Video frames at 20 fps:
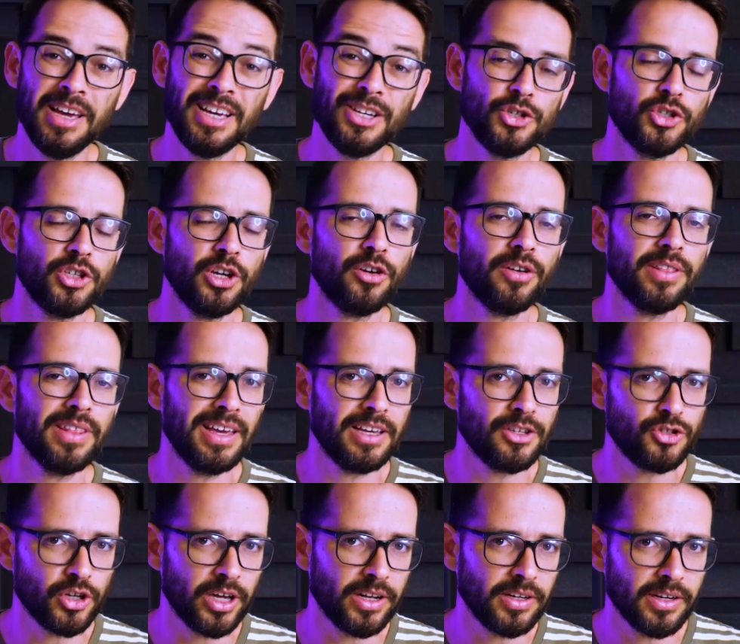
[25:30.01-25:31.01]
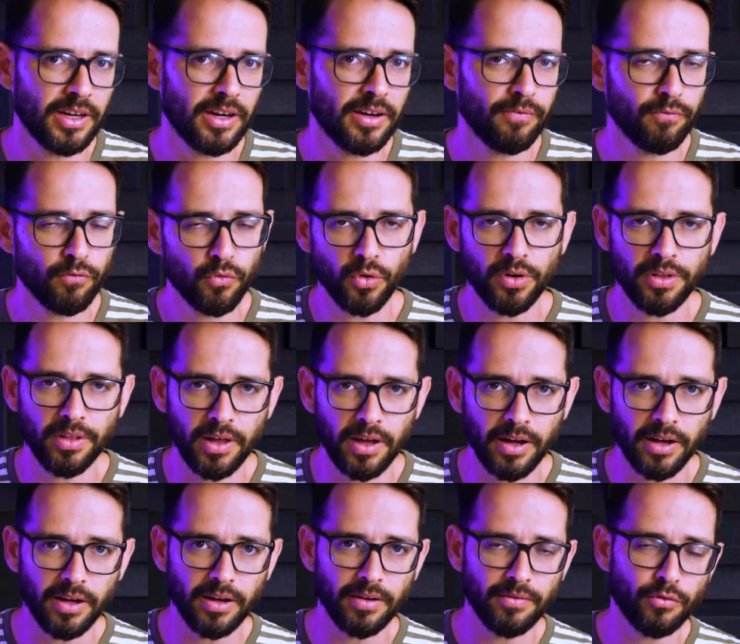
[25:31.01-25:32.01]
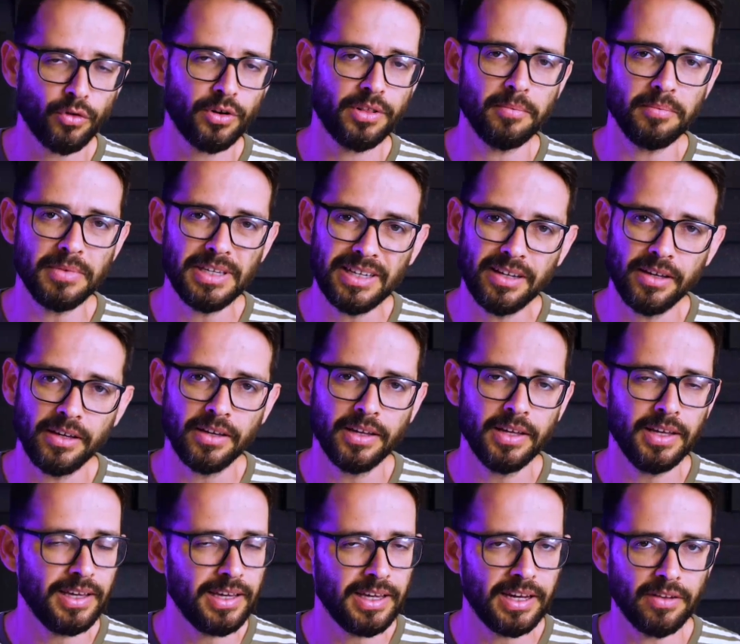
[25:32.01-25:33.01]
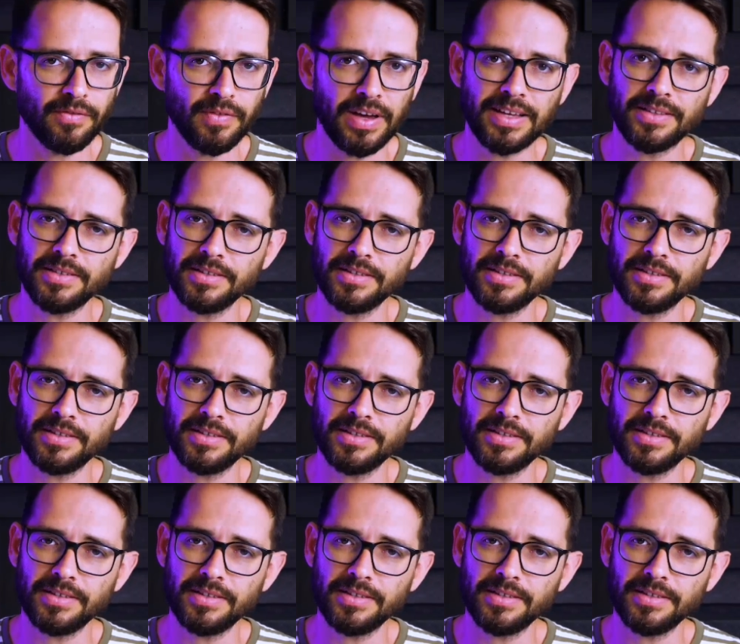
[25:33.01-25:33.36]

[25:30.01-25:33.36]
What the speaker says: share the agenda for the meeting in advance,